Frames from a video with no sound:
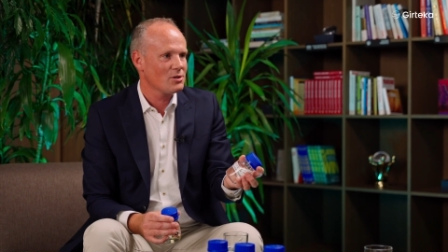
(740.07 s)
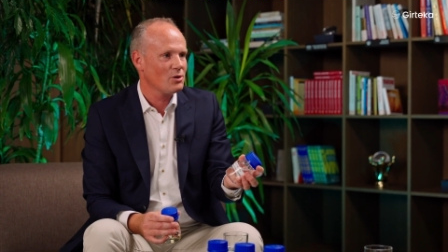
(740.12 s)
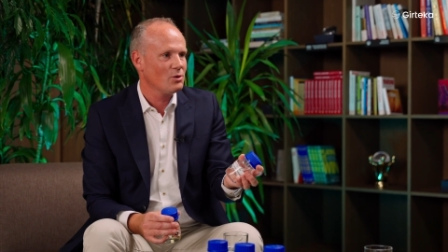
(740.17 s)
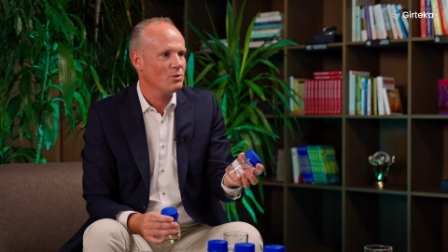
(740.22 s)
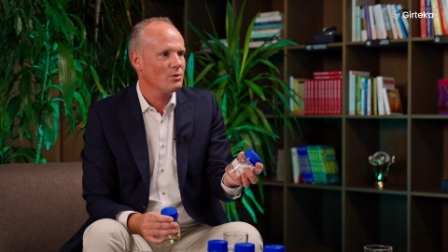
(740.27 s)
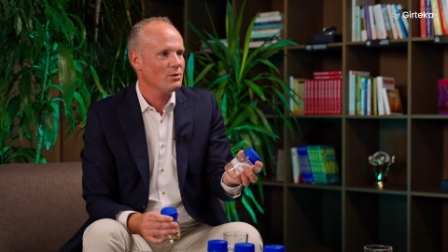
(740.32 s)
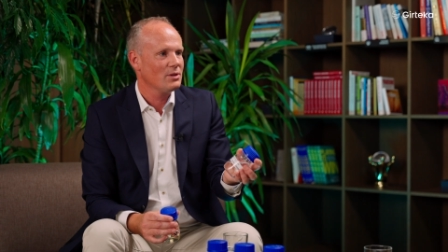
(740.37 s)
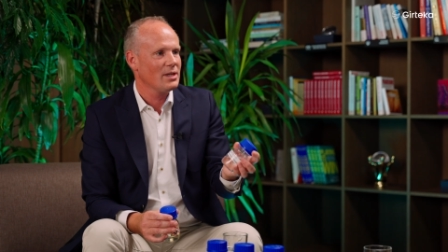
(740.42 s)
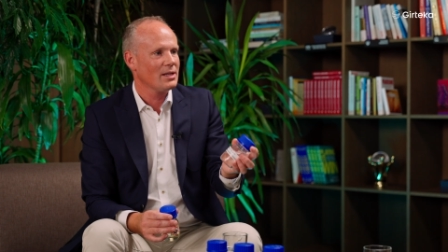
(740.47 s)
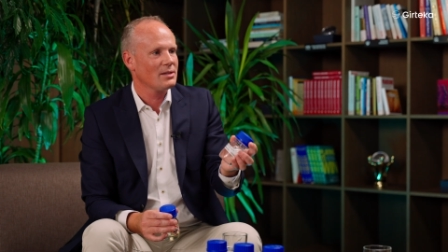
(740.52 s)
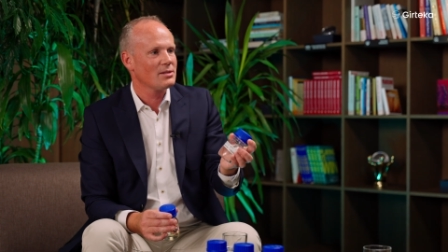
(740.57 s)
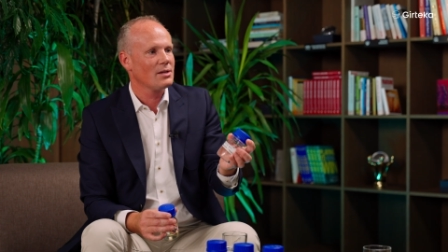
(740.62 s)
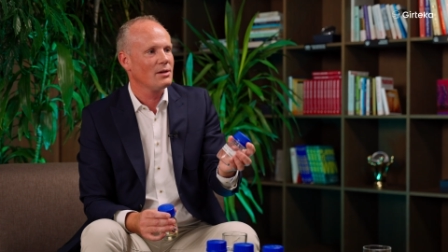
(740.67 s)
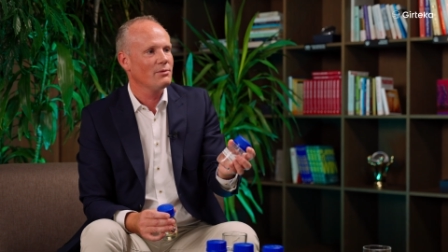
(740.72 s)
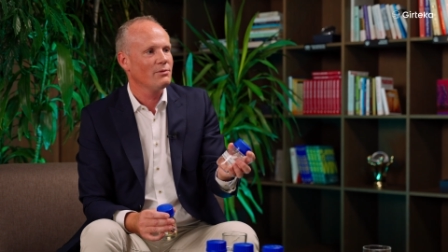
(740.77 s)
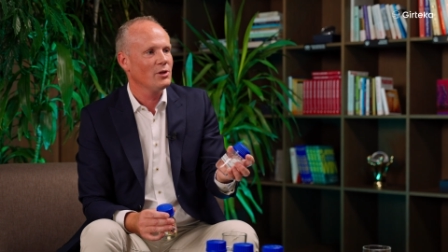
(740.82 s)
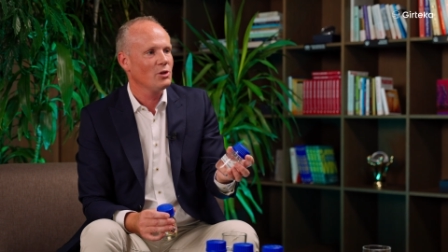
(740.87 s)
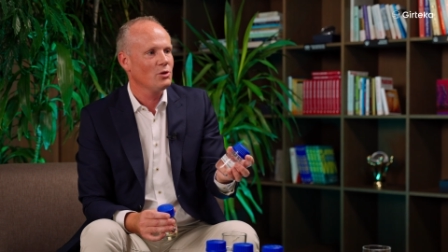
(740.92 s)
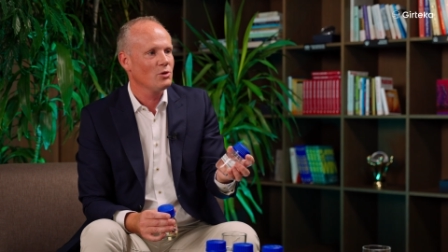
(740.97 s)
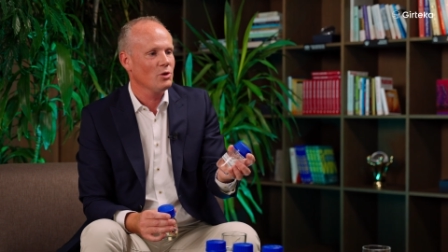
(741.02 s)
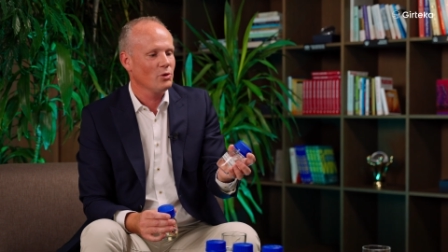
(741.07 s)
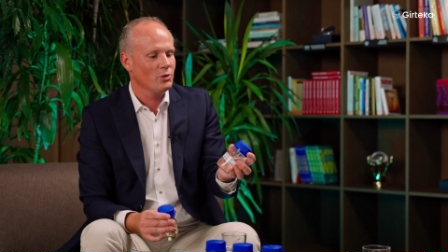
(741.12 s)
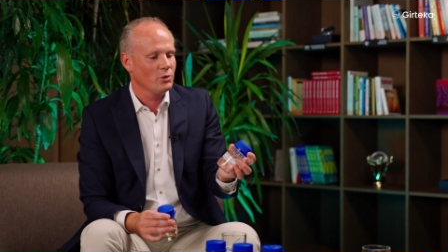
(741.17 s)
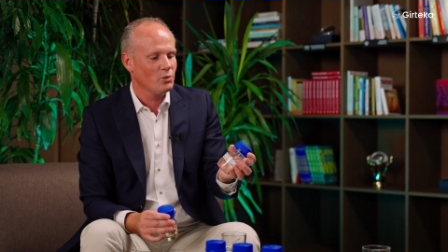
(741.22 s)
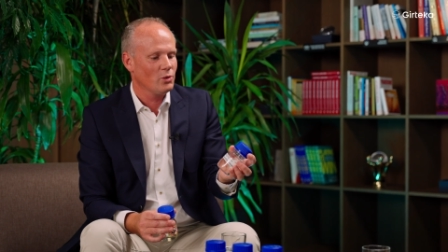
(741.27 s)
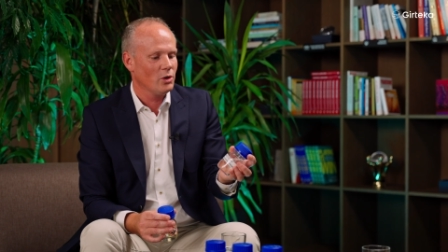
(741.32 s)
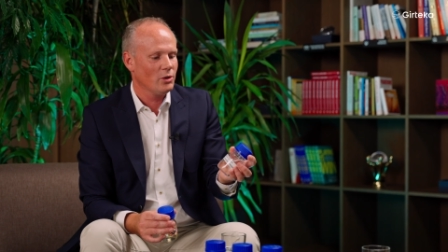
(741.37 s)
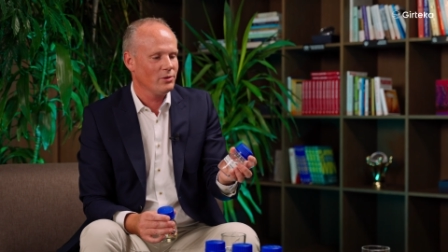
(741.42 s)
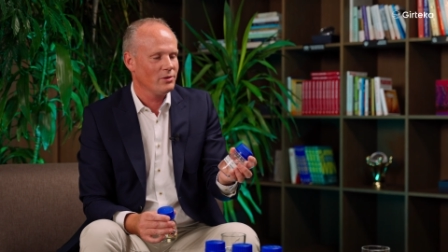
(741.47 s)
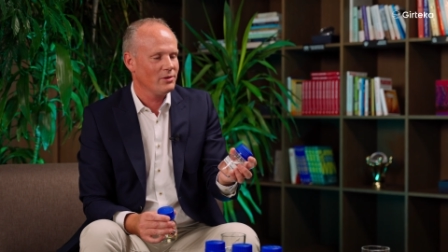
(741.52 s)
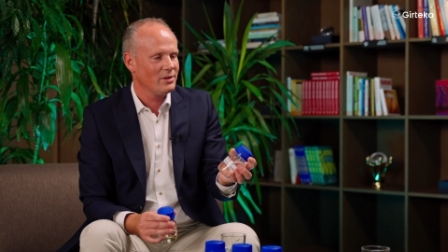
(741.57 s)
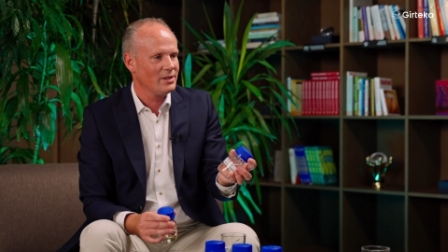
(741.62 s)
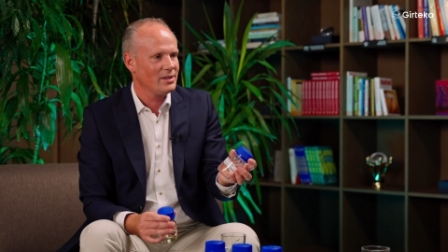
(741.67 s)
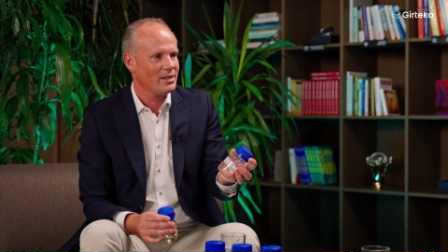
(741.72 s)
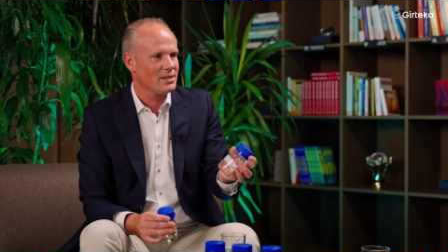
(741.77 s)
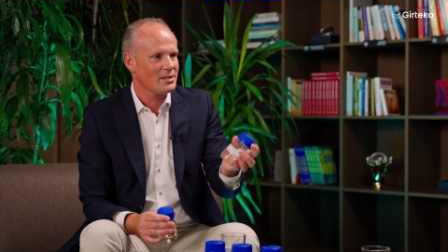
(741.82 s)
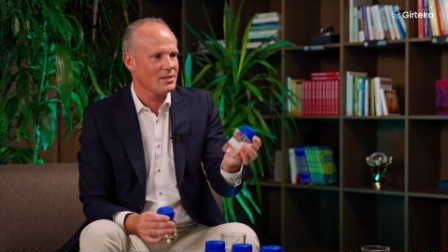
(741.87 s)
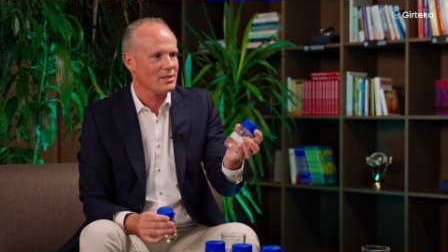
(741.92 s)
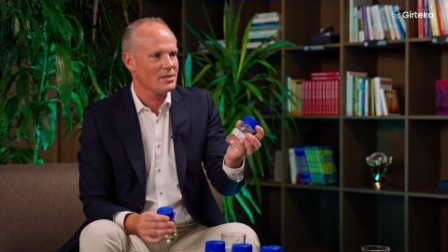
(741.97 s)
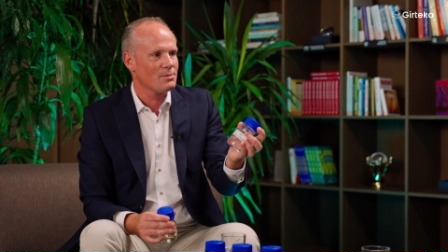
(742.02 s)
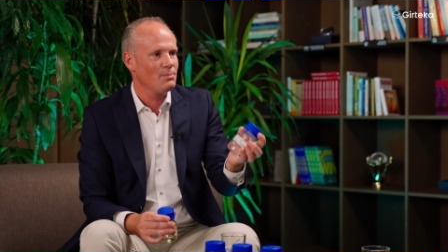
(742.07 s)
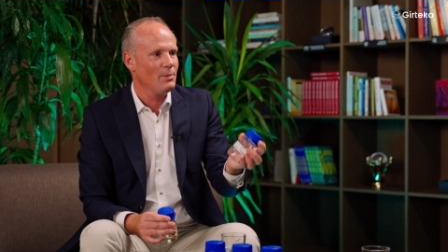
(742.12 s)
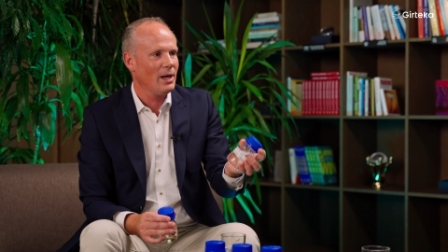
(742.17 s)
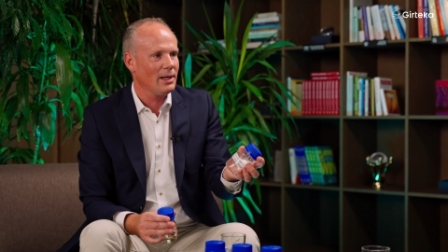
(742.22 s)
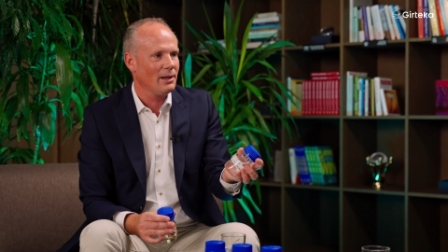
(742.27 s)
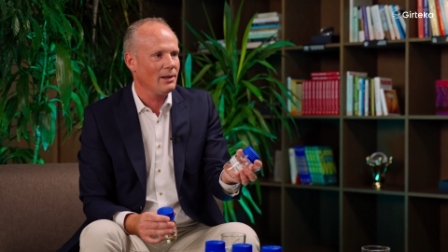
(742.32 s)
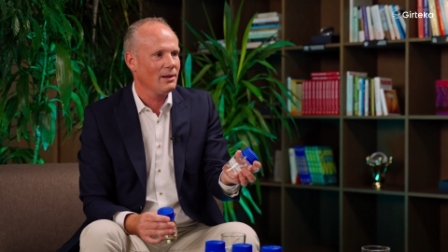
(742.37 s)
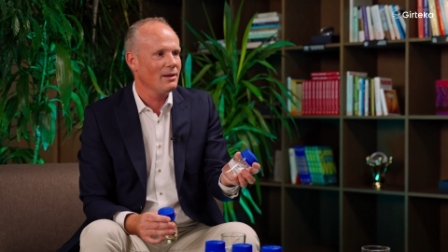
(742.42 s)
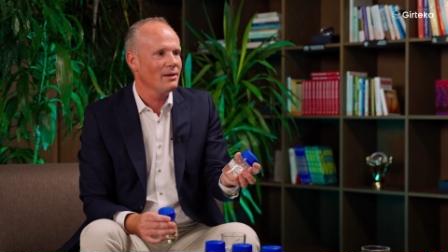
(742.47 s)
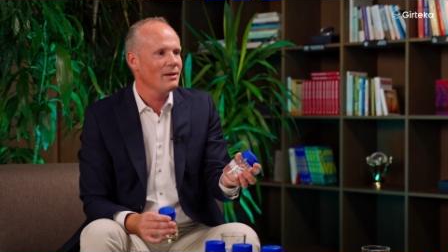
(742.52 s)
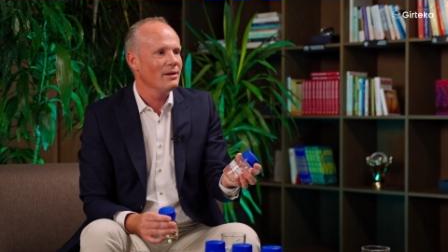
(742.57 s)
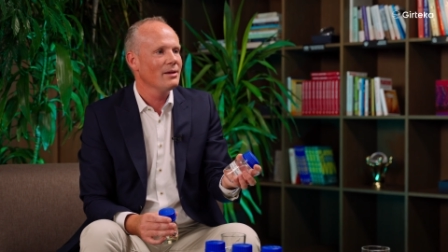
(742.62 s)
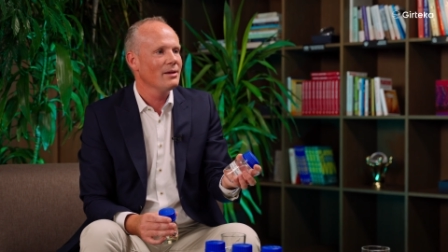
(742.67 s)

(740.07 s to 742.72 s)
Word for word: so that's something you don't want. It doesn't smell.